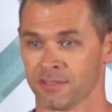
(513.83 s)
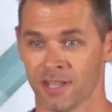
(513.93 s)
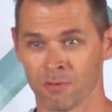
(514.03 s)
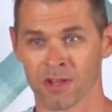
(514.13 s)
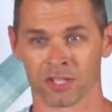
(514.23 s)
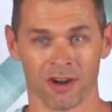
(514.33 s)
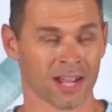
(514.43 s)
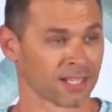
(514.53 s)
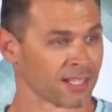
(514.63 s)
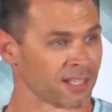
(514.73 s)
So they were
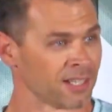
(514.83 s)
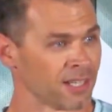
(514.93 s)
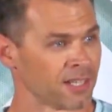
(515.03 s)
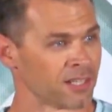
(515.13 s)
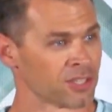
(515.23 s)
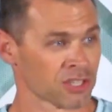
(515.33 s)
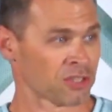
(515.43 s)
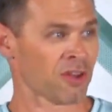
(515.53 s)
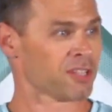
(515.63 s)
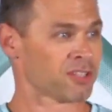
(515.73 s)
drunk,
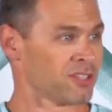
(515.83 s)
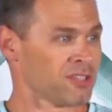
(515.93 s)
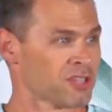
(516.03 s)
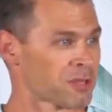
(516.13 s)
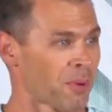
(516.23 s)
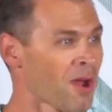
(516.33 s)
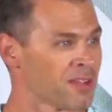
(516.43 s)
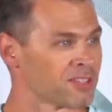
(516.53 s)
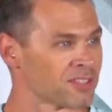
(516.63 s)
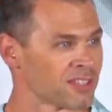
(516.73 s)
just not as you suppose.